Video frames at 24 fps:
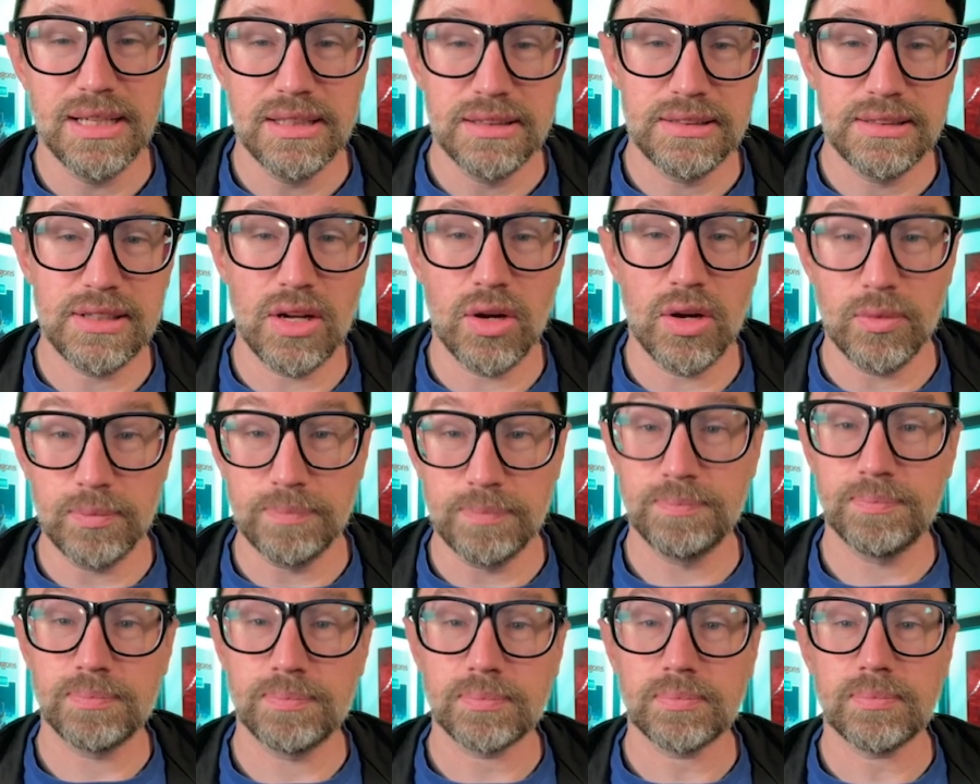So,
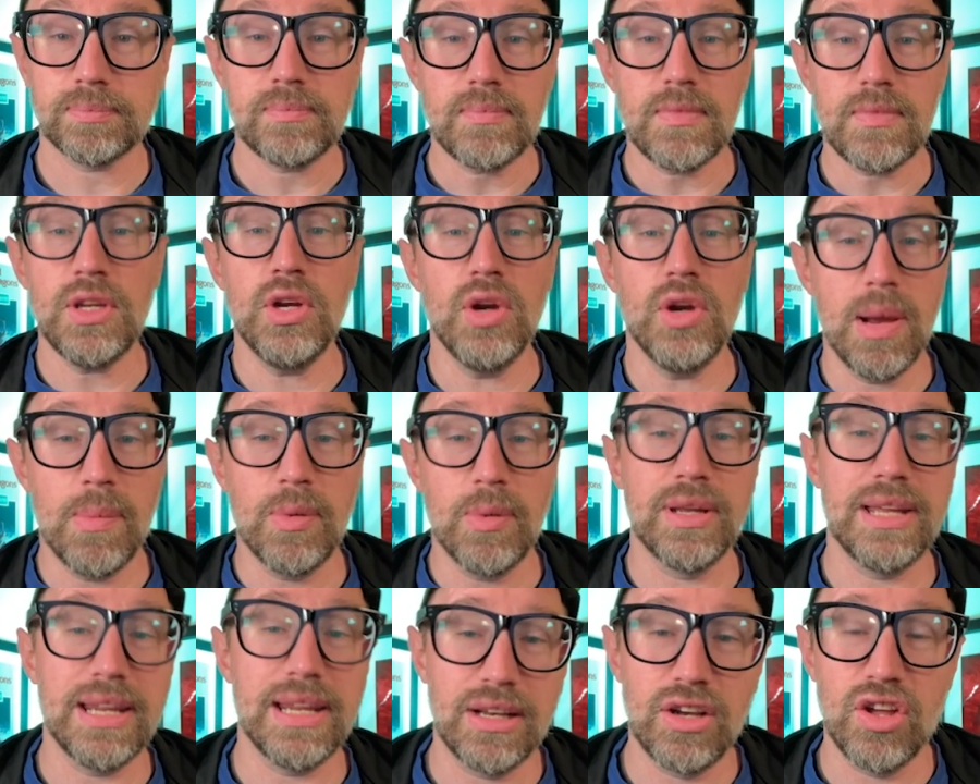you're
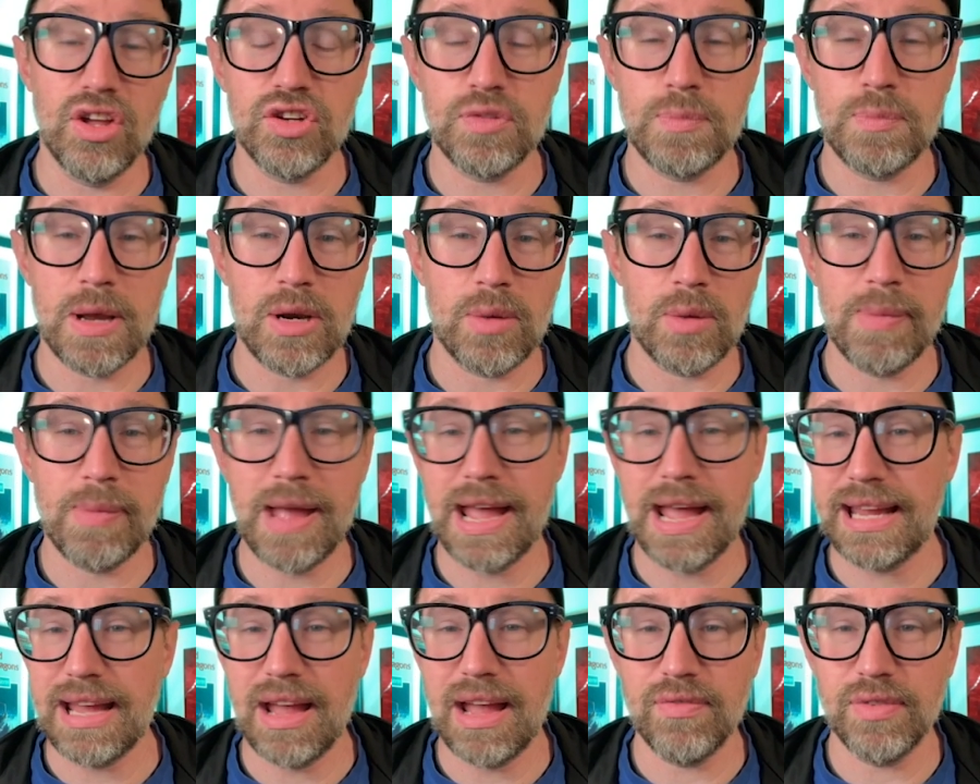able to get a Lotus Petal
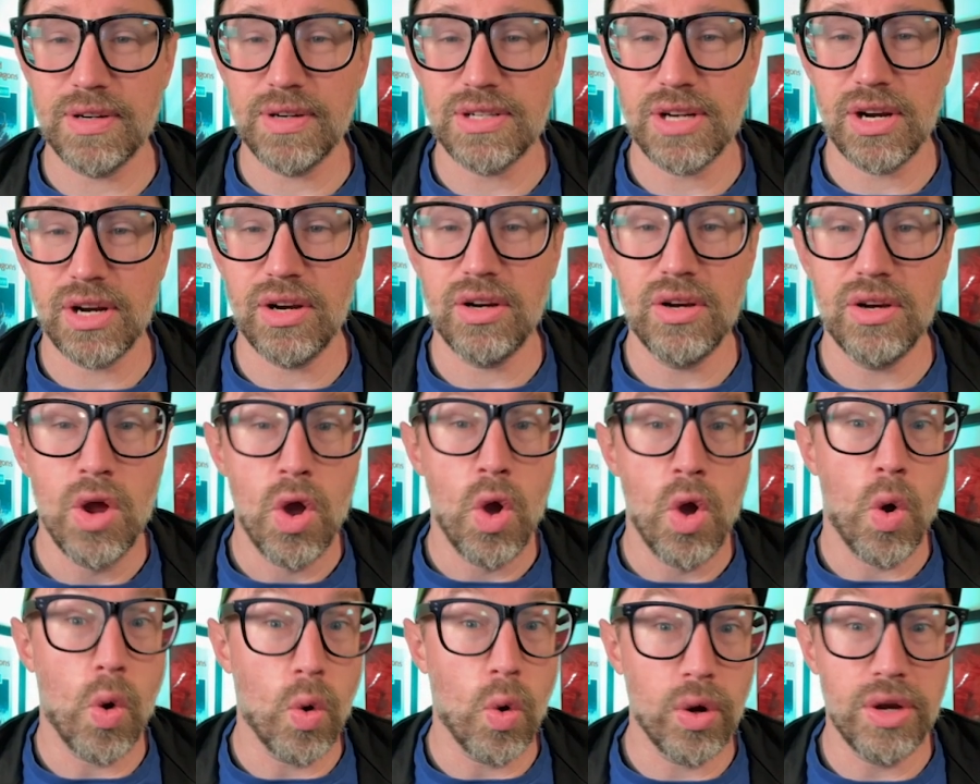back every turn,
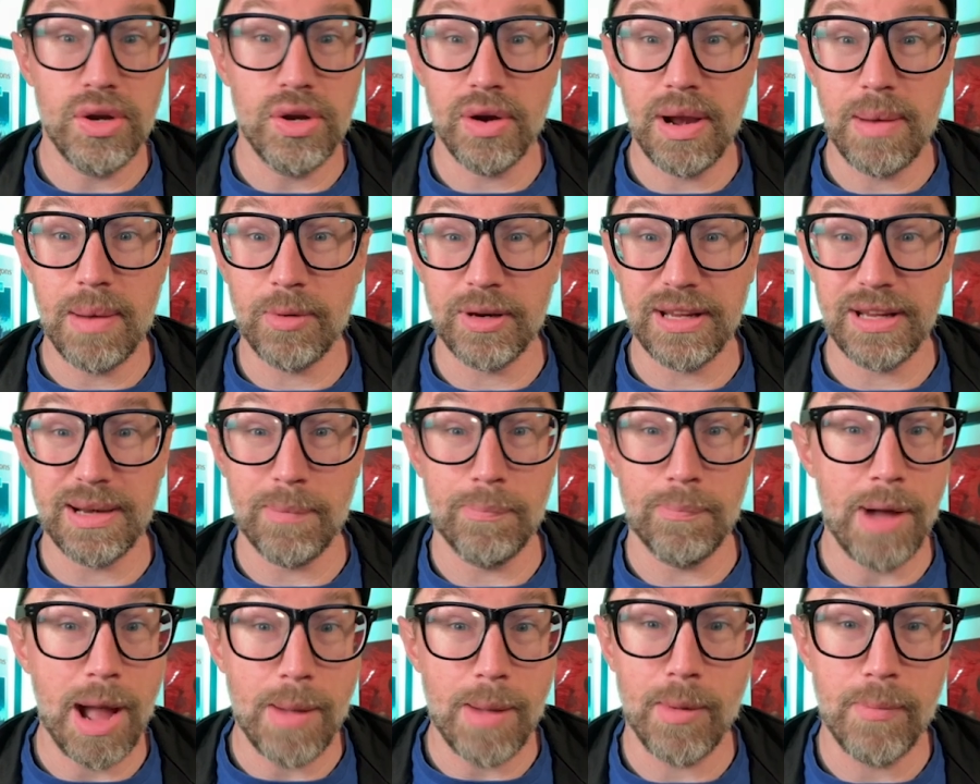or you're able to get a
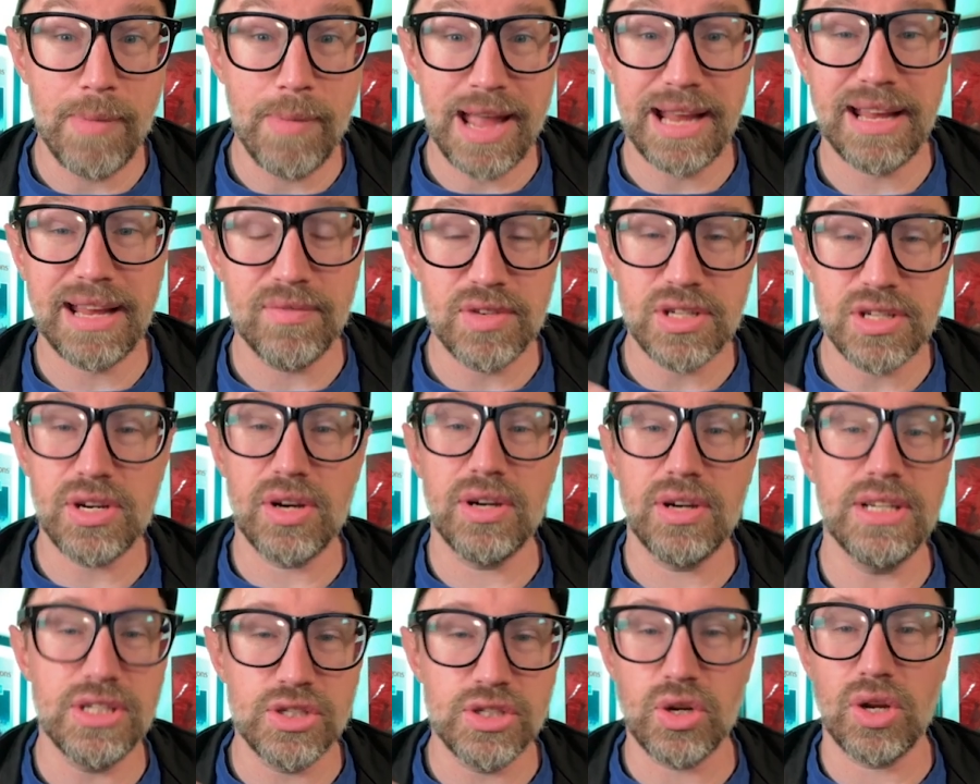Bauble back every
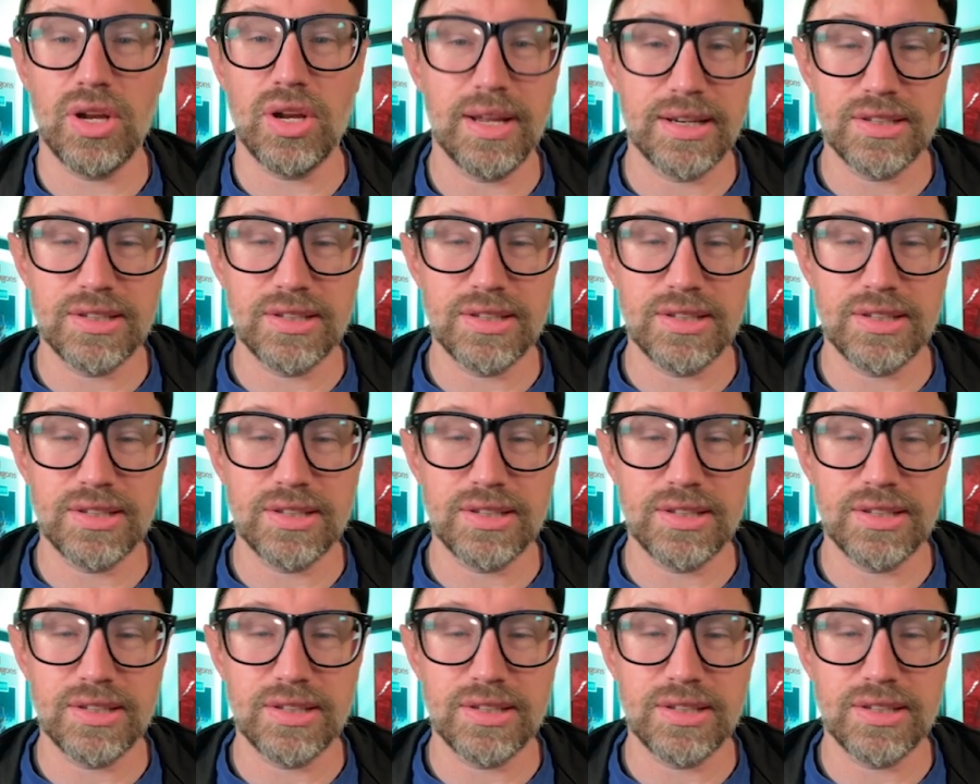turn and draw